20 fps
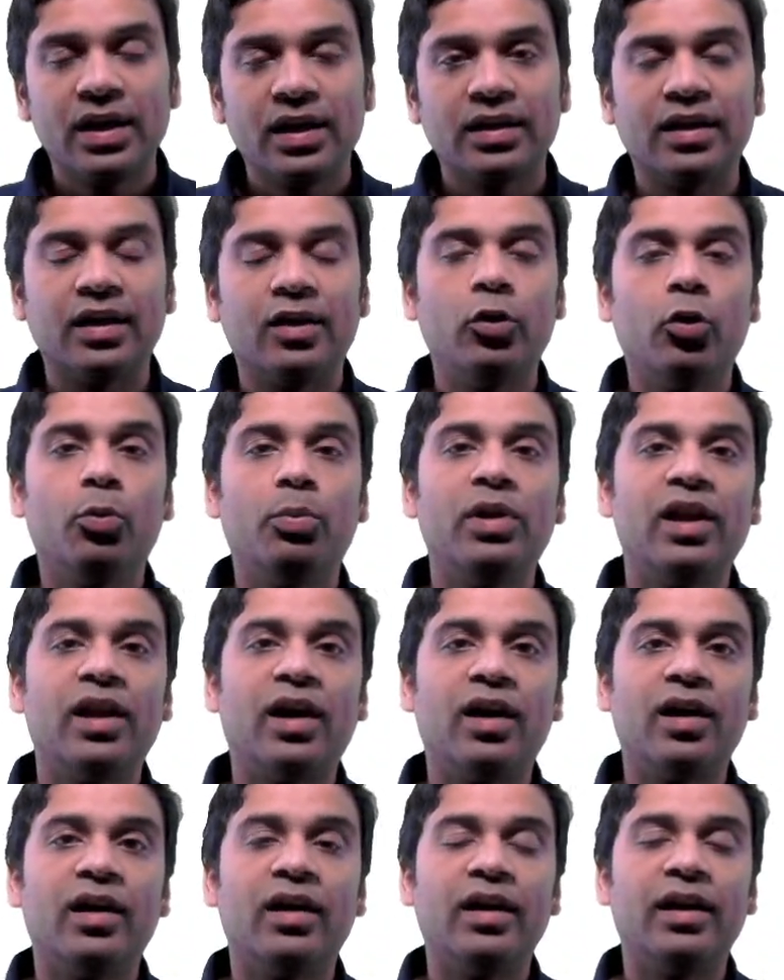The Global
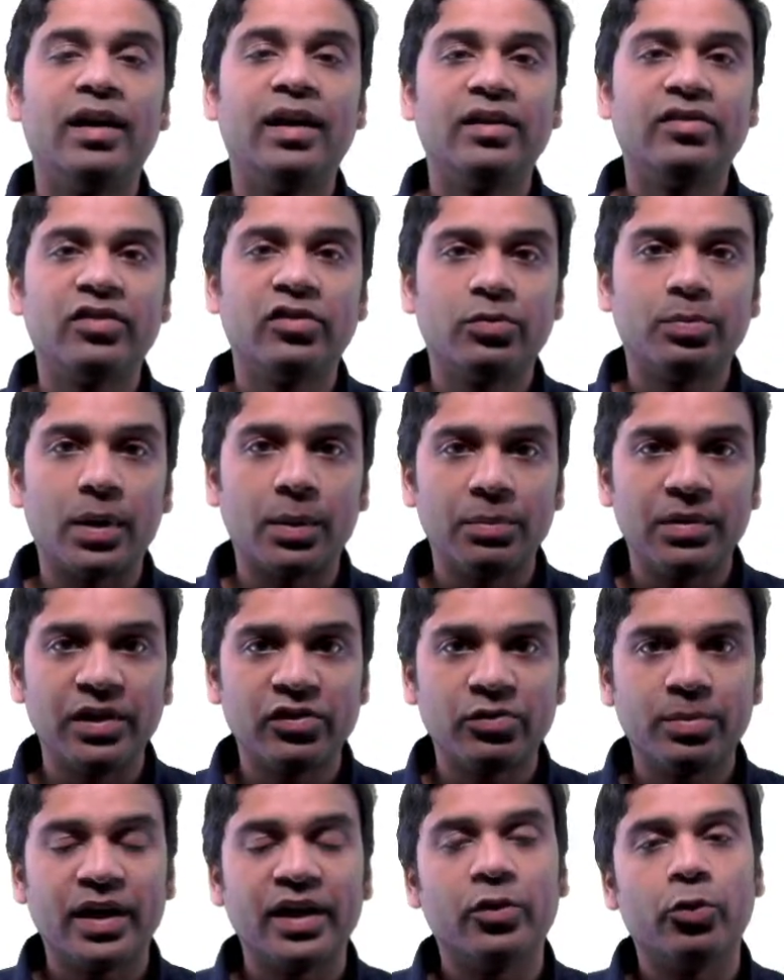Hunger Index is
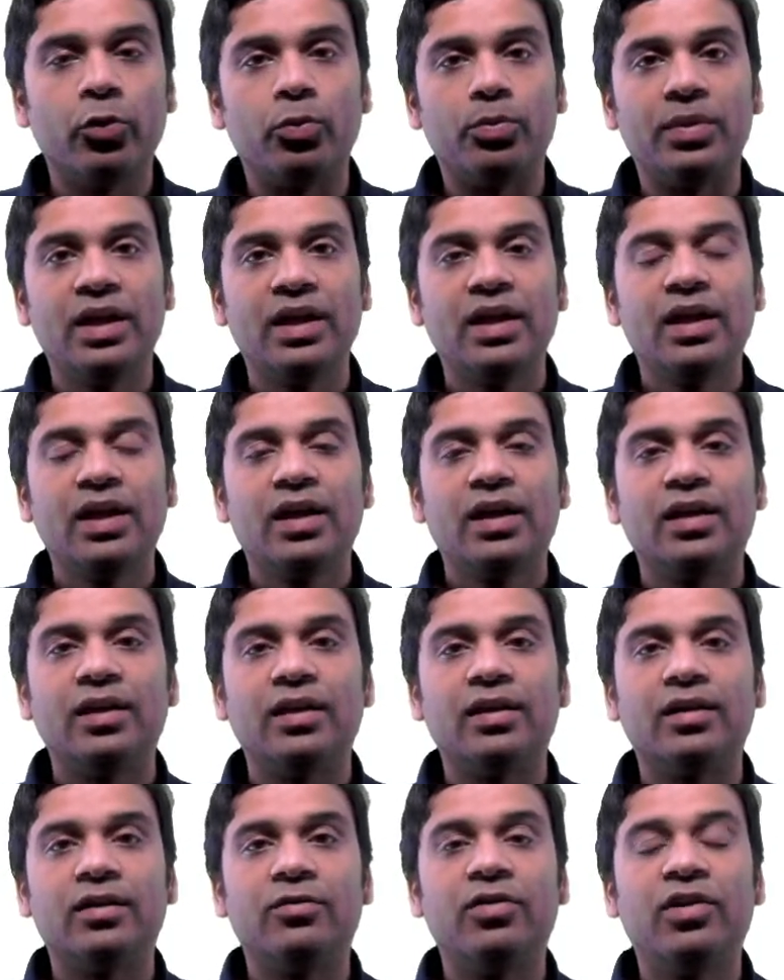published by whom?
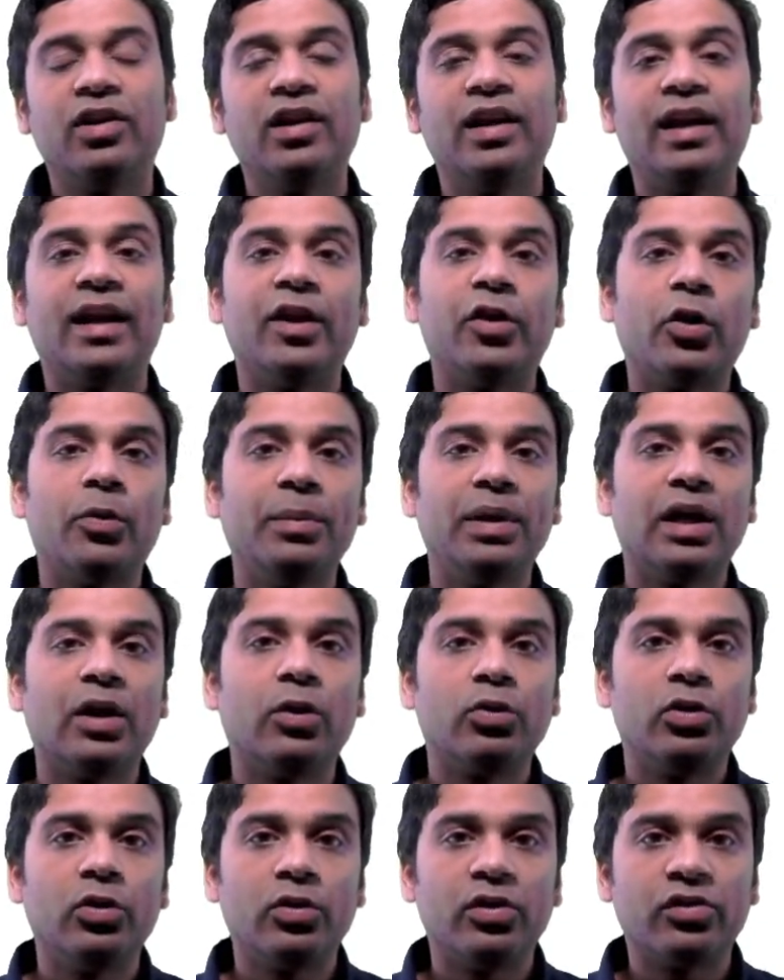The World Economic
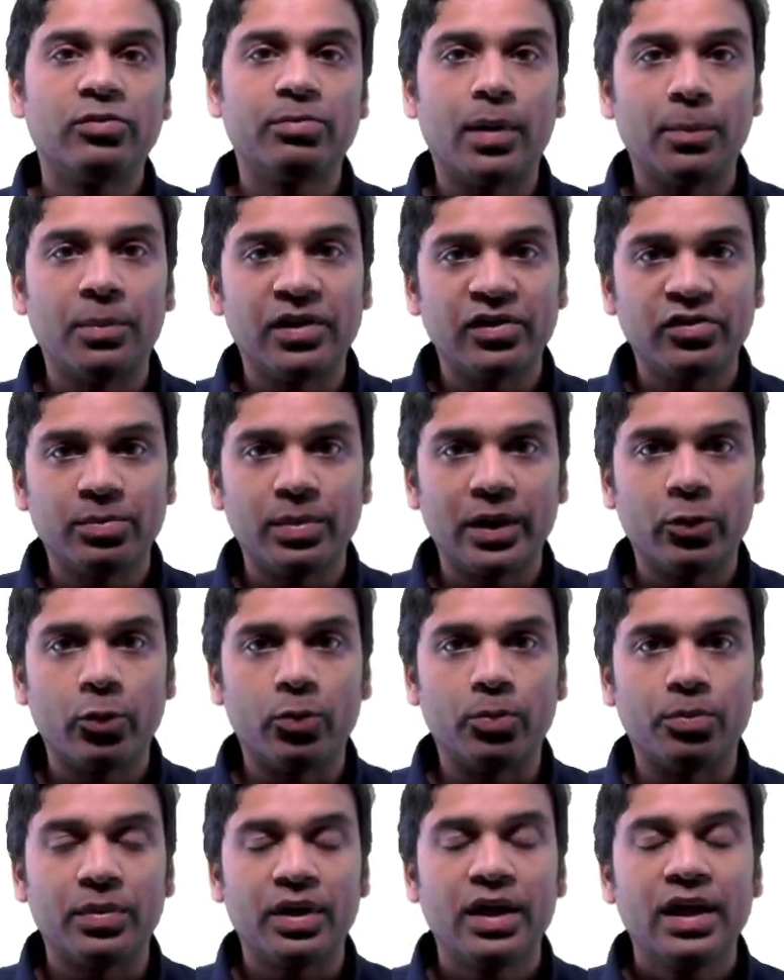Outlook is published by
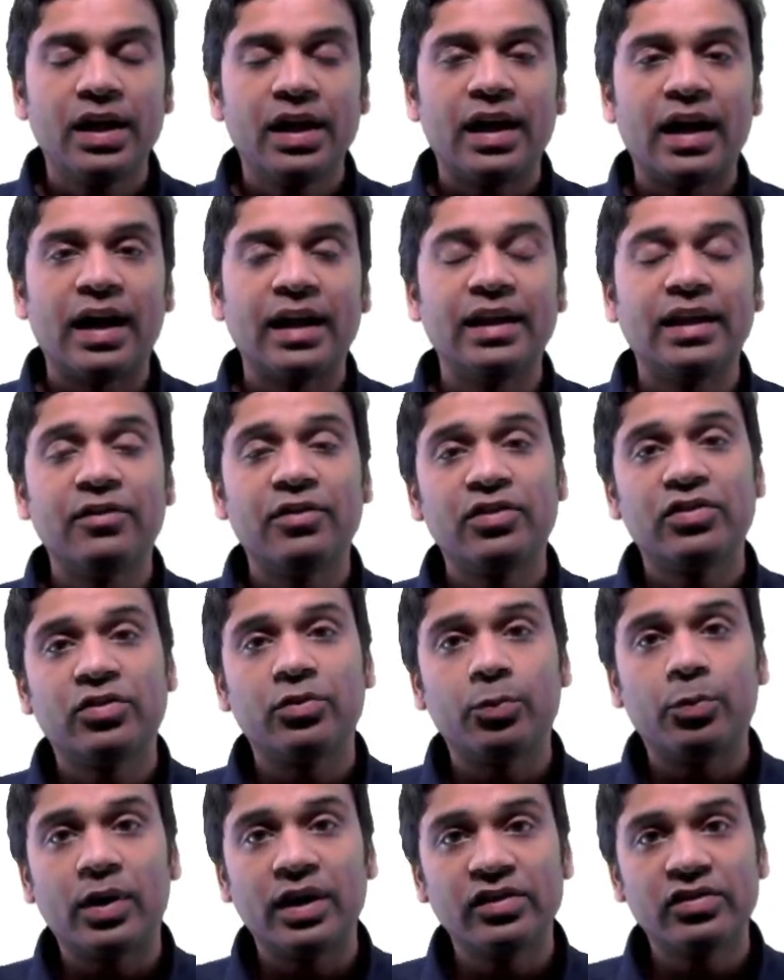whom? And there was
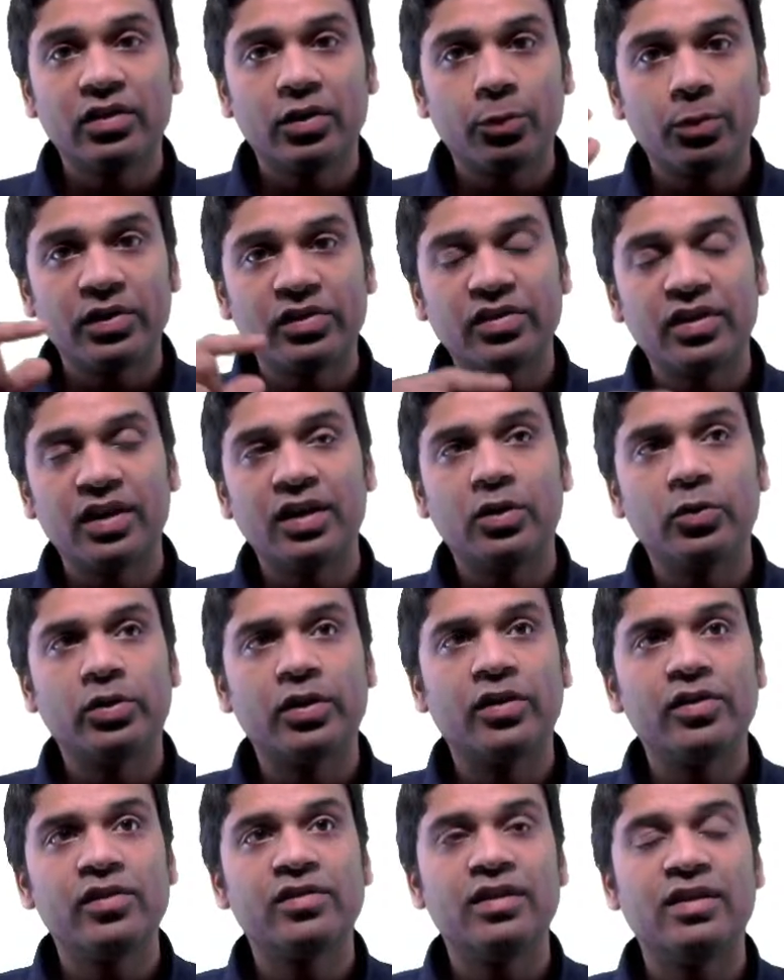once a question in
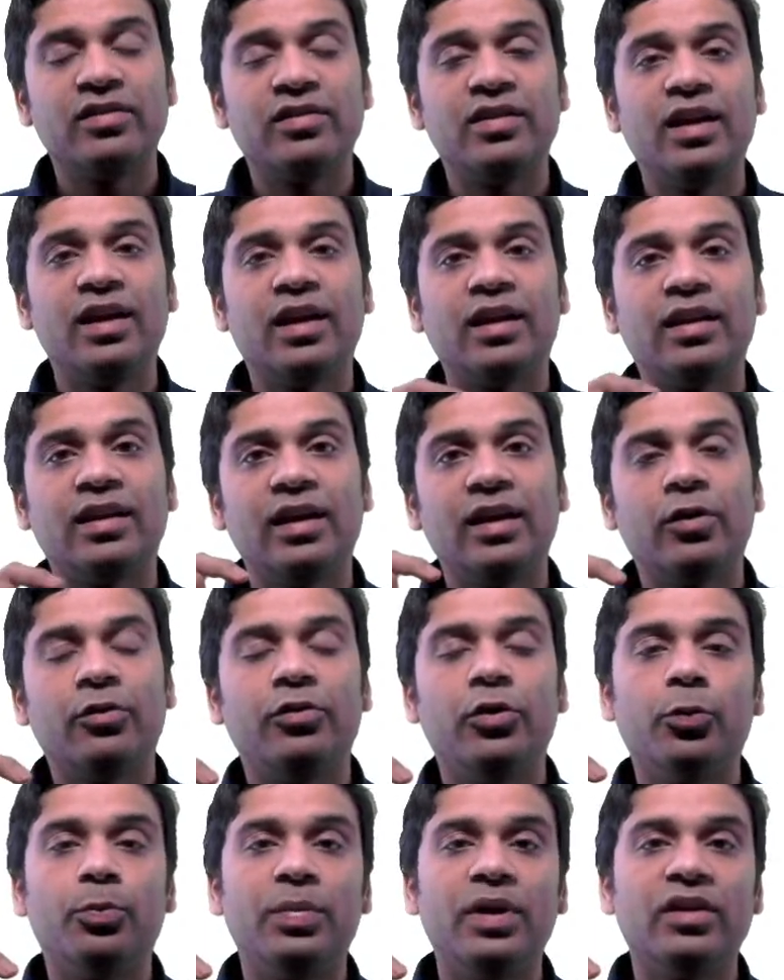2016, I think, of
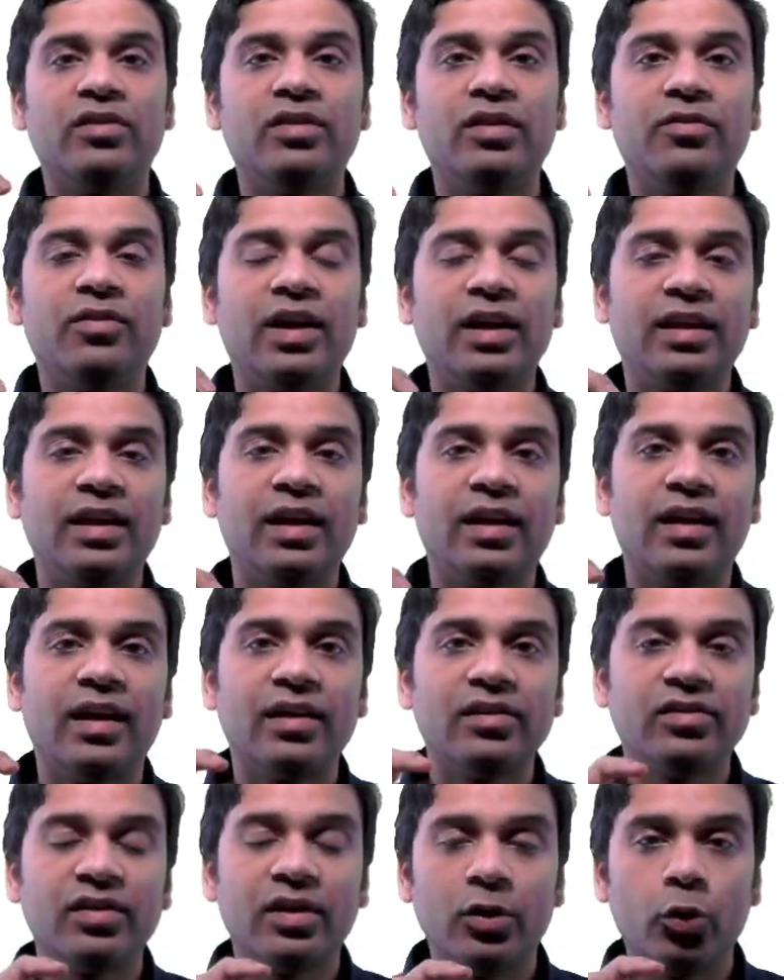UPSC where they had
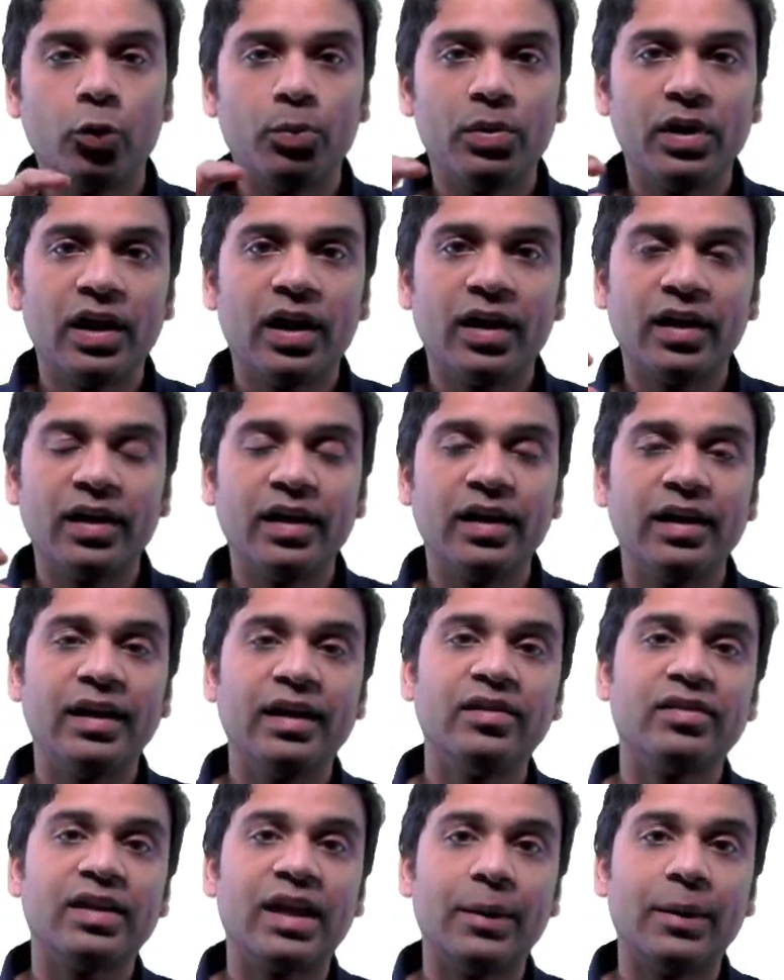asked the Global Hunger
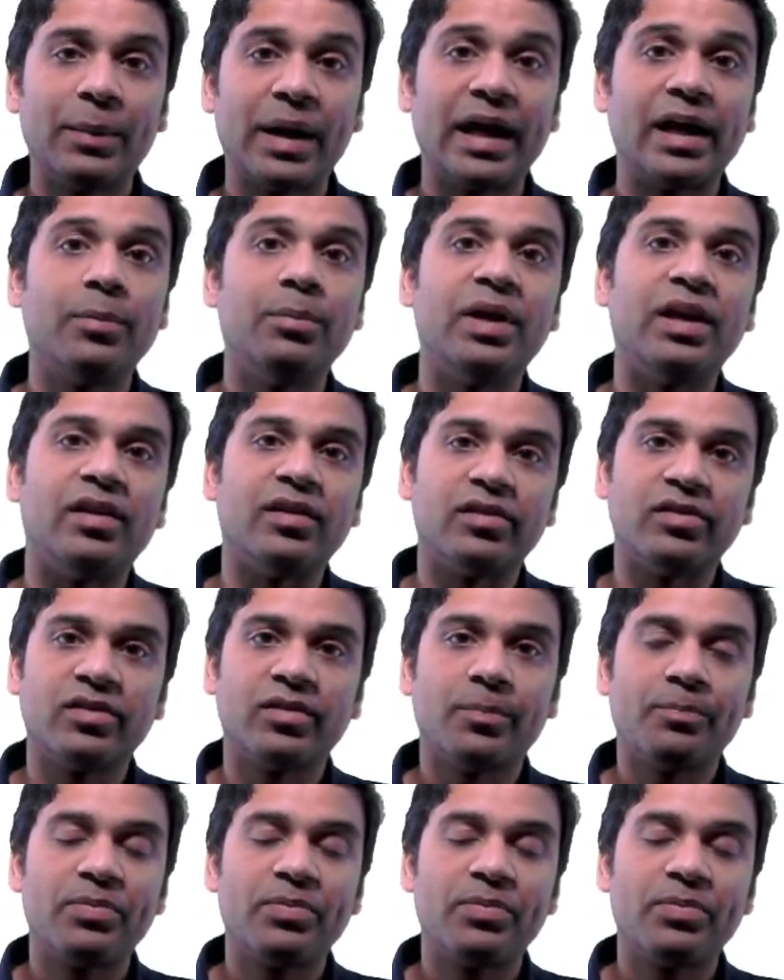Index ke parameters,